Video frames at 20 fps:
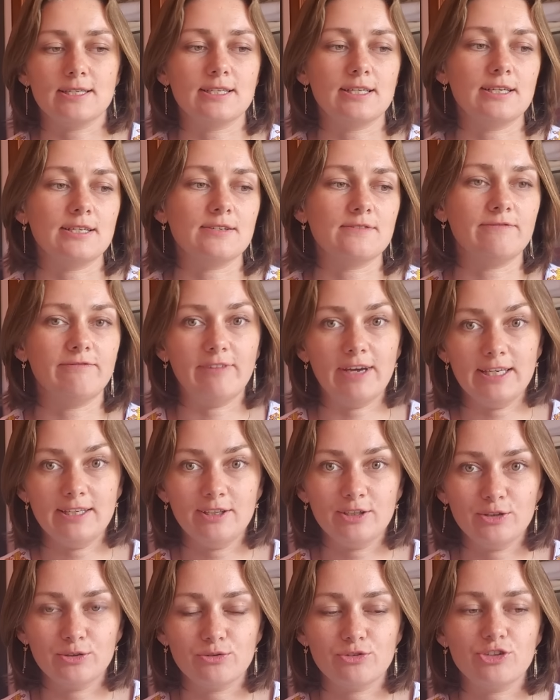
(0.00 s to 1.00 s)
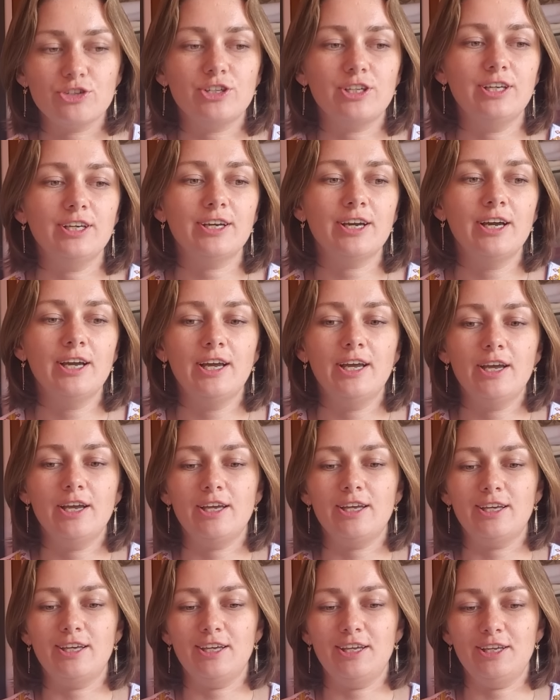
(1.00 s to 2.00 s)
There is bedding rushnik.
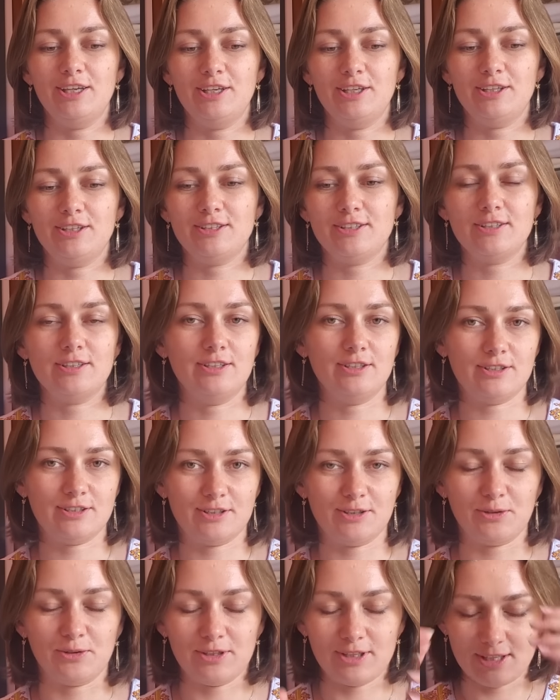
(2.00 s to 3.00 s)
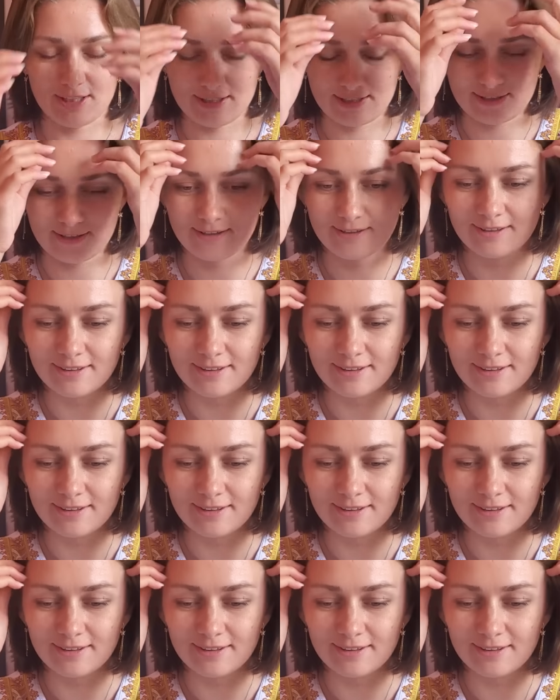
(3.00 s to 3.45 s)
It's not as